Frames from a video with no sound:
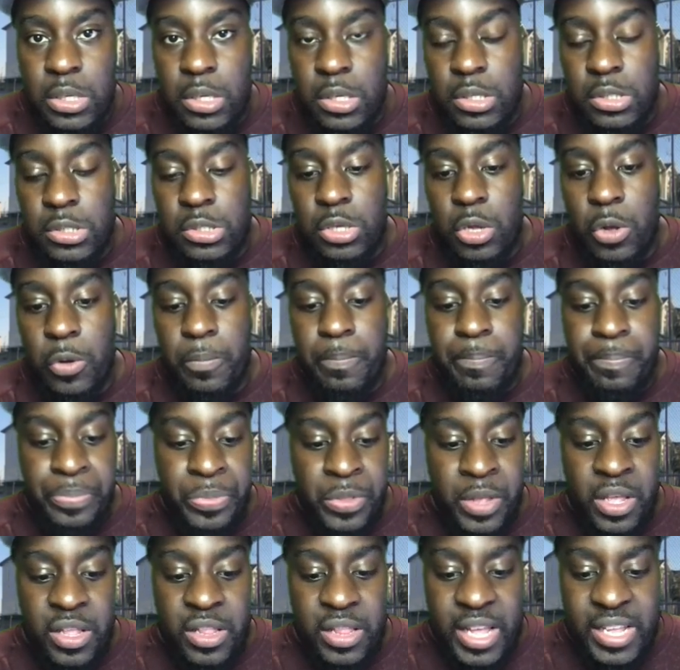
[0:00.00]
So
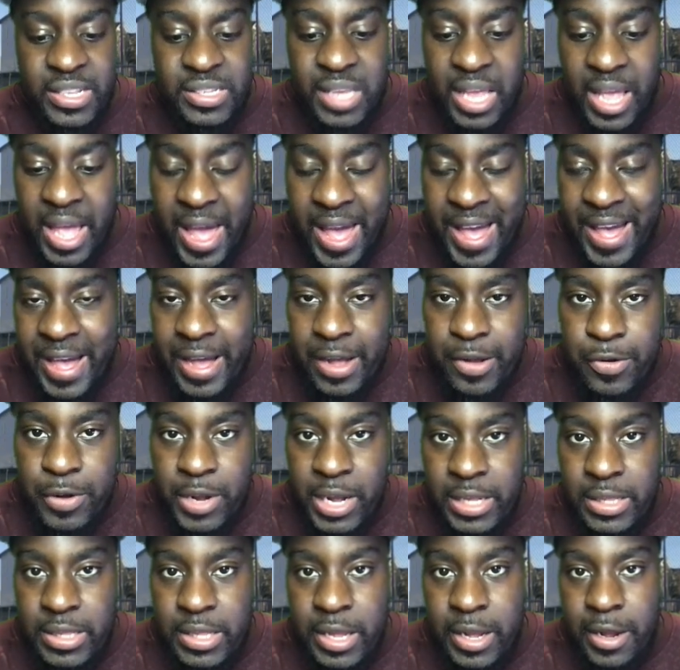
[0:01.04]
that's a hack
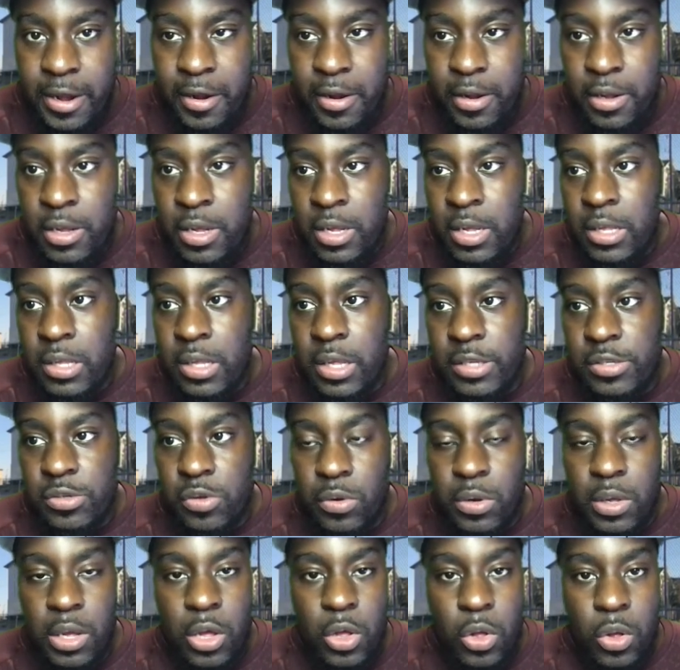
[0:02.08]
right there that's going
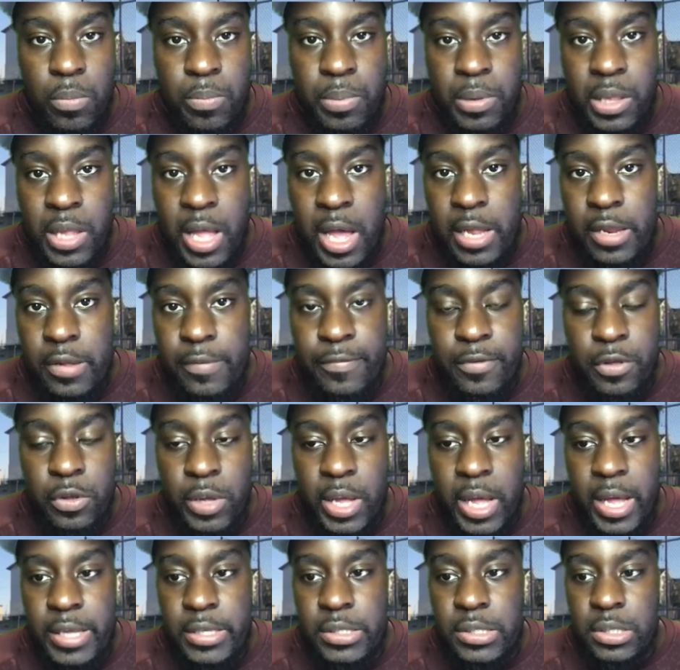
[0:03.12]
to help a lot of you
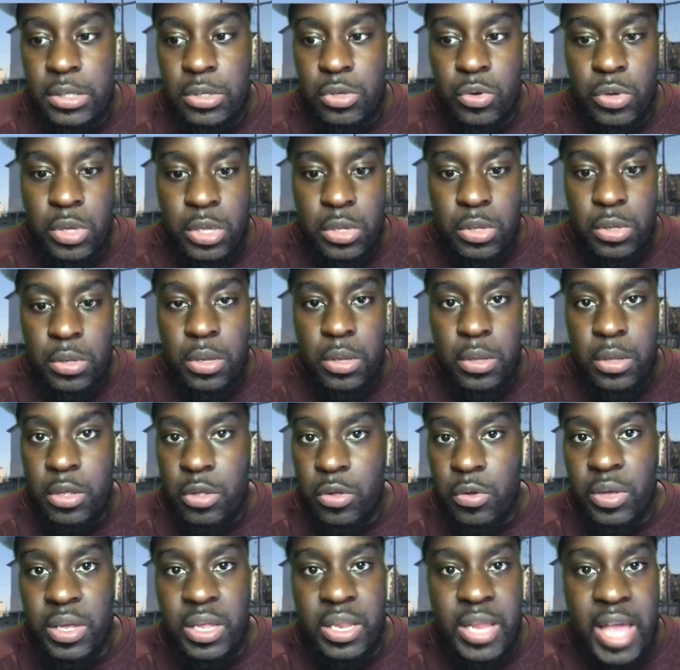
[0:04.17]
guys. And you
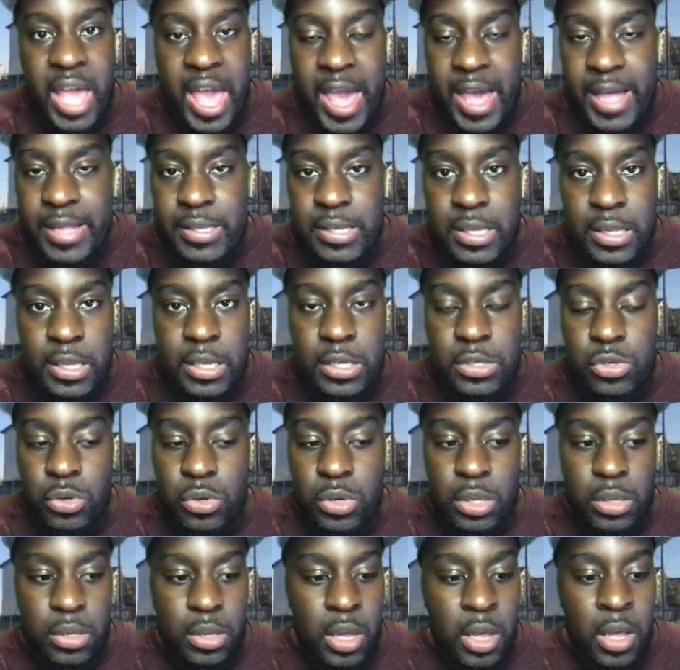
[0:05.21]
can add to this. You
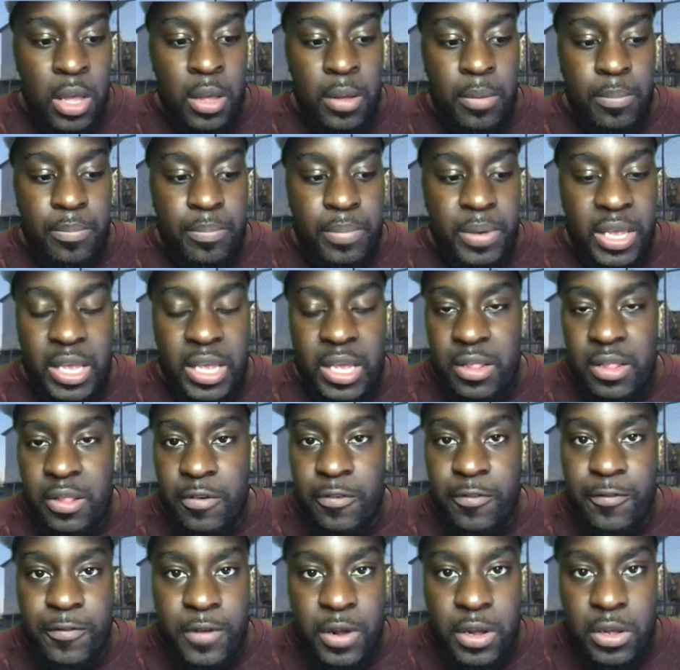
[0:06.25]
can be in the
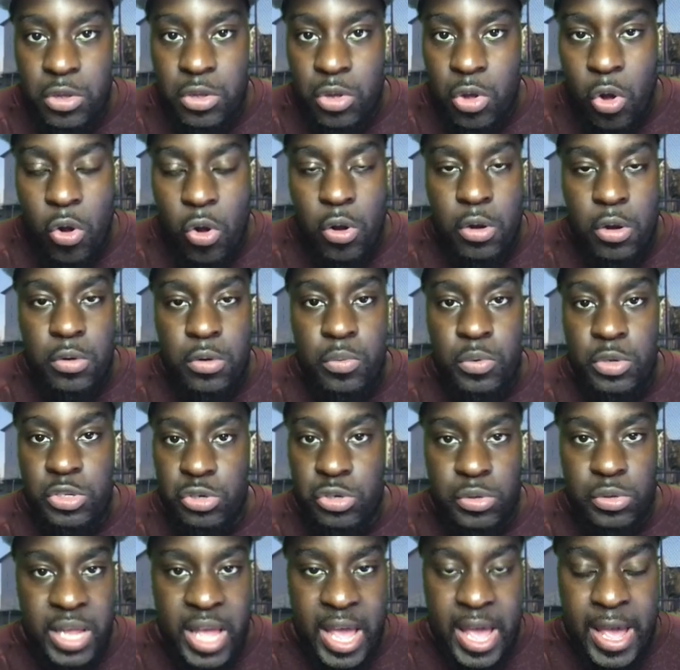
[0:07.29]
front yard with your
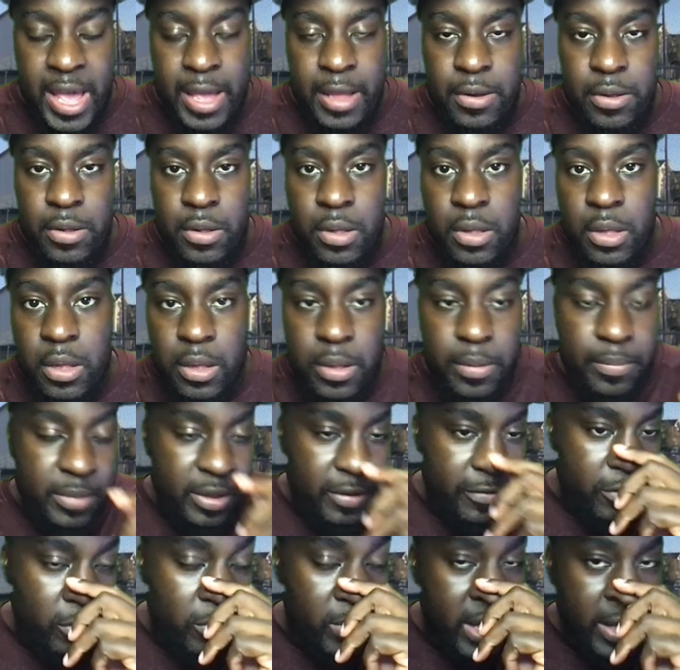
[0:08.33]
dad.
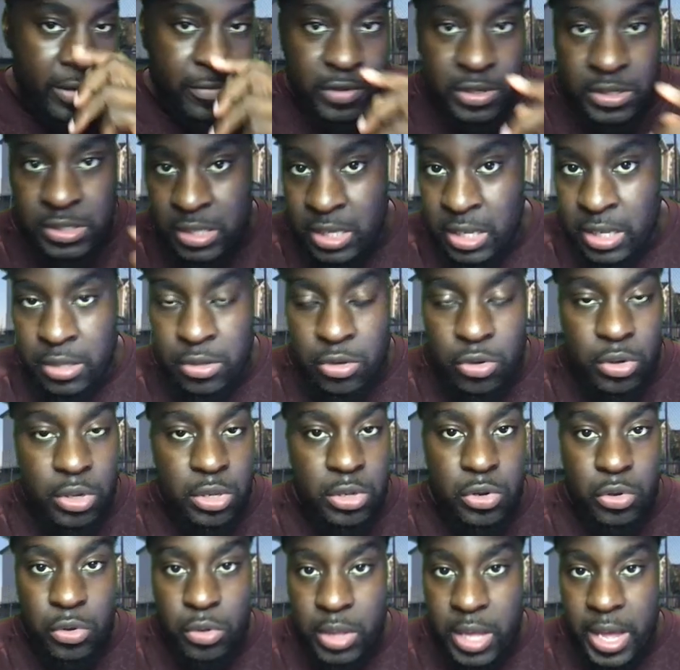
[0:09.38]
If you have a son, you can
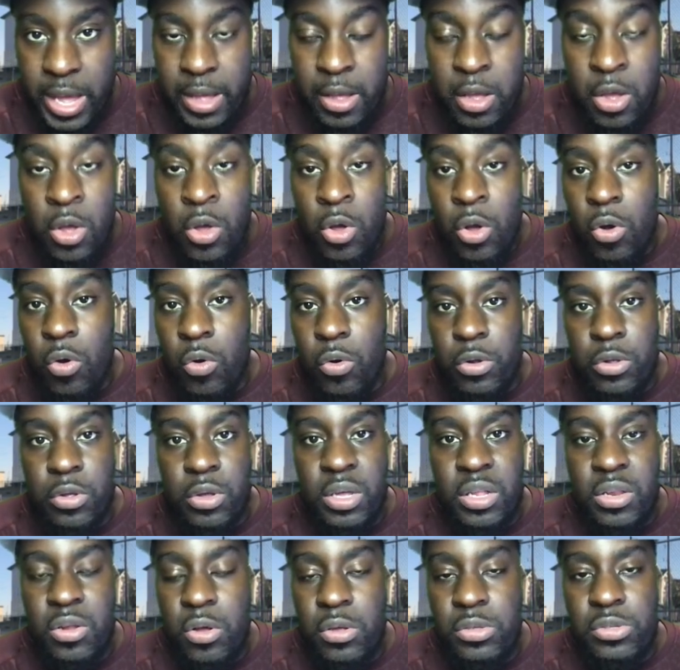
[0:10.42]
do that. Or you
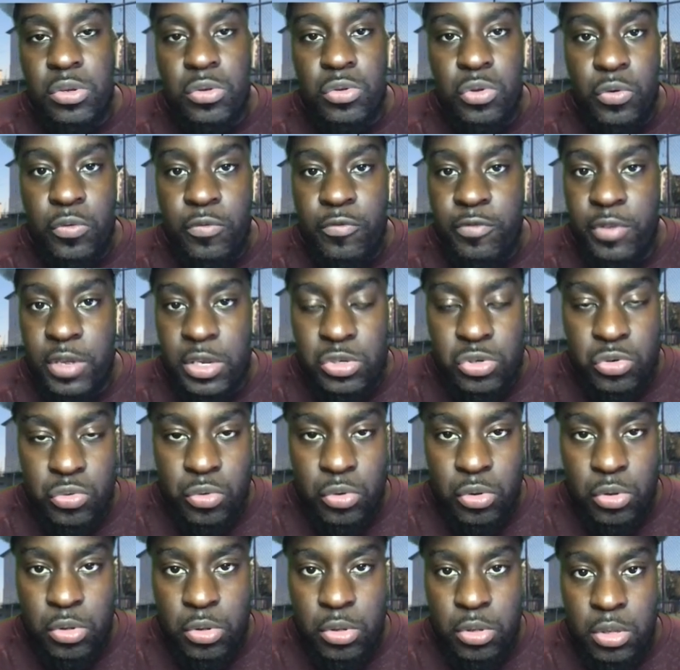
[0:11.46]
can also do
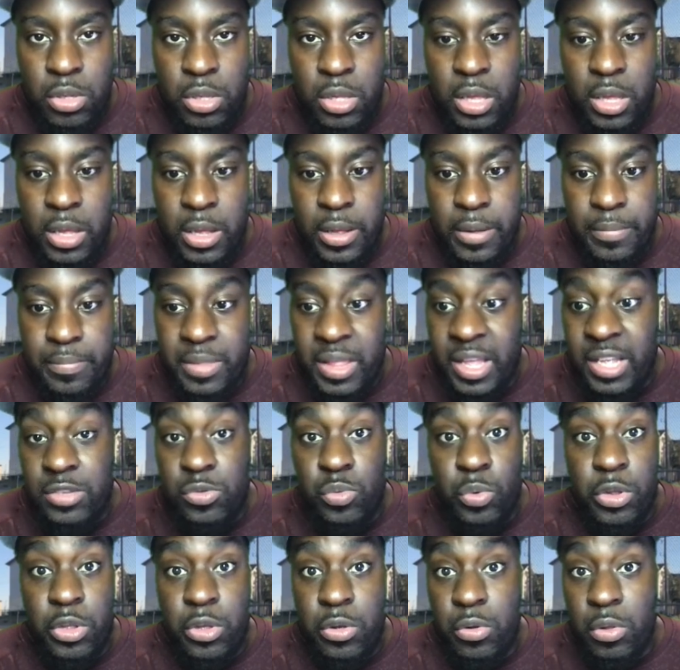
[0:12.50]
visual things
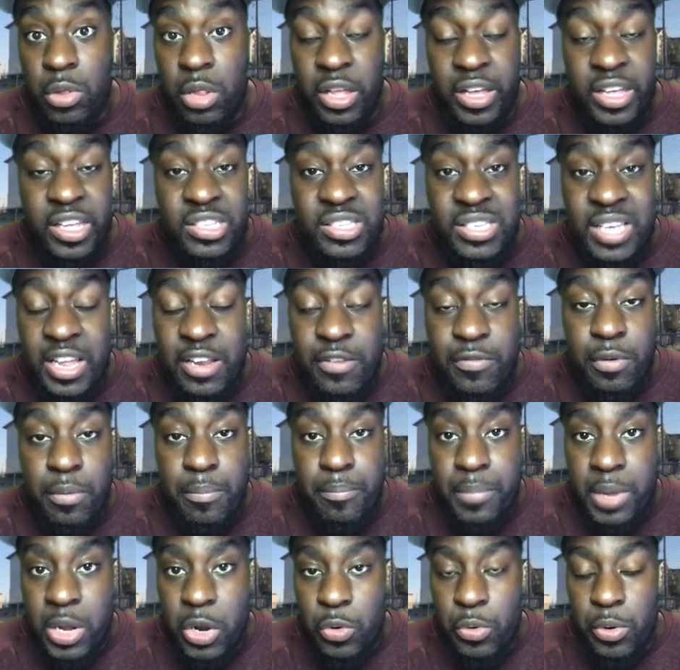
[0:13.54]
where you look inside of a
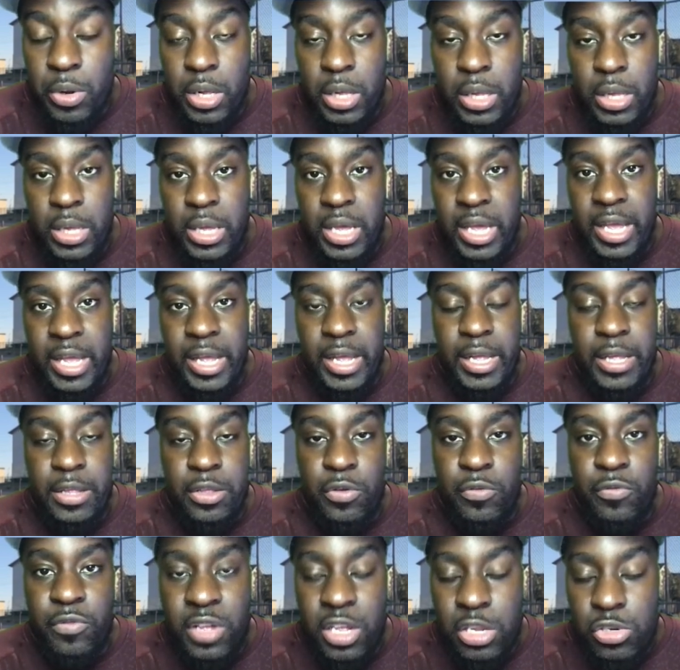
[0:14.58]
mirror and you
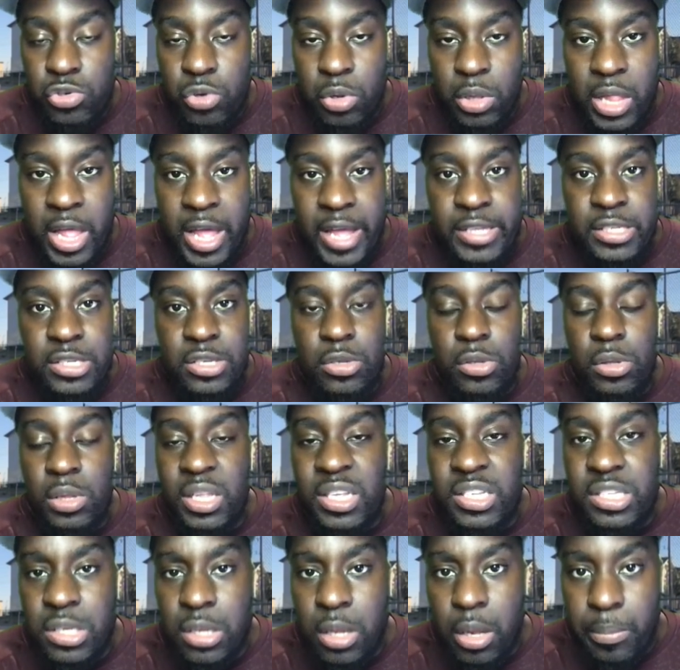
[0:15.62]
visualize and you
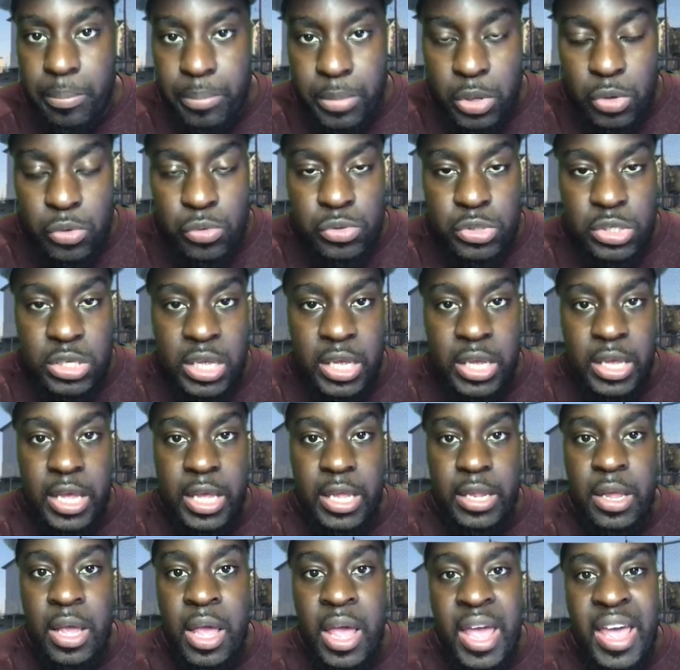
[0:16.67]
listen to music and
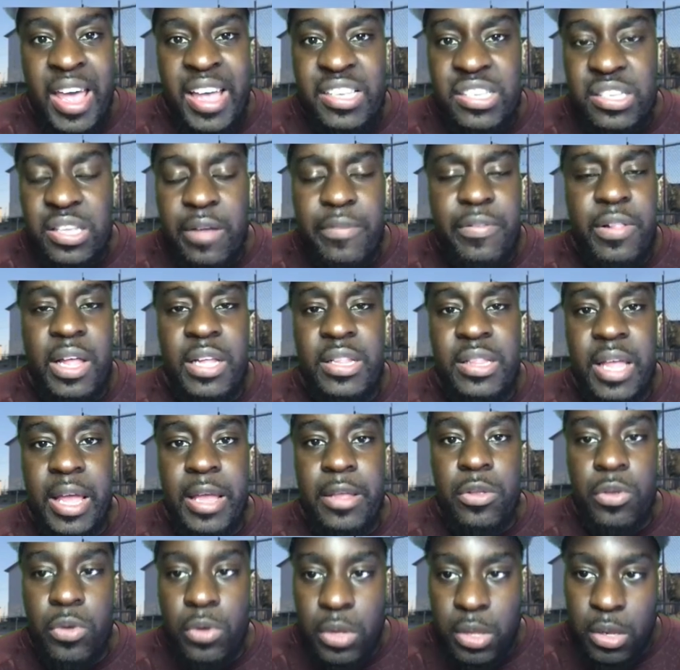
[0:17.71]
stuff like that.
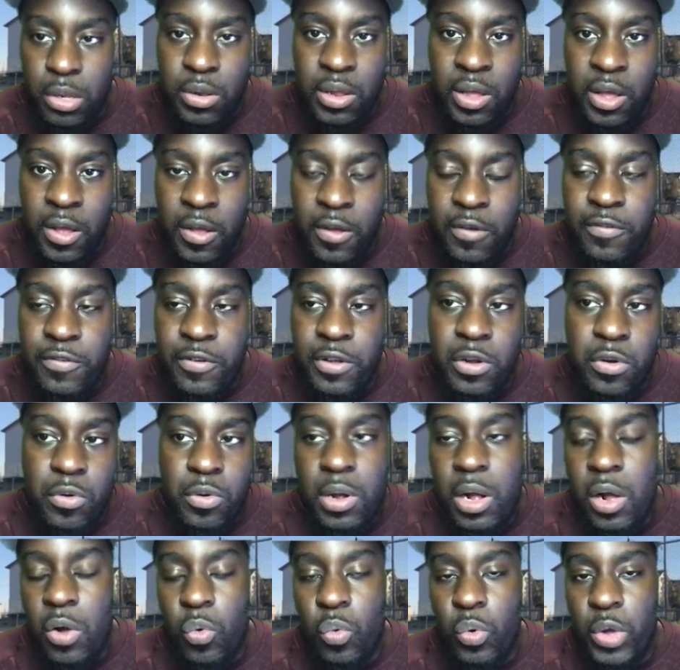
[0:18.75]
You can figure
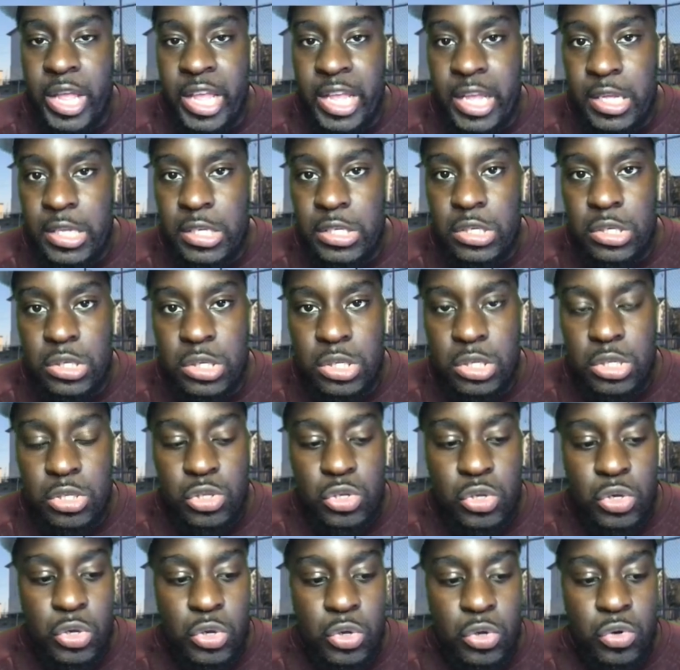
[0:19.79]
out ways
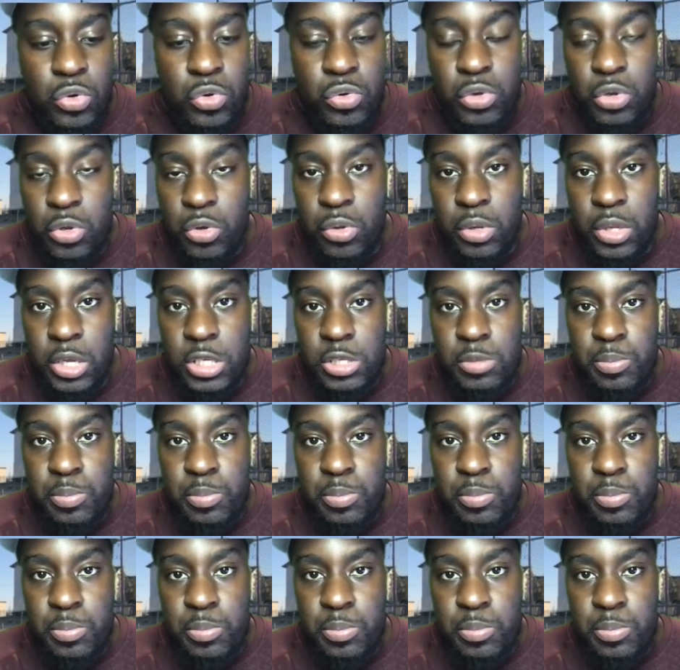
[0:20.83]
to do this.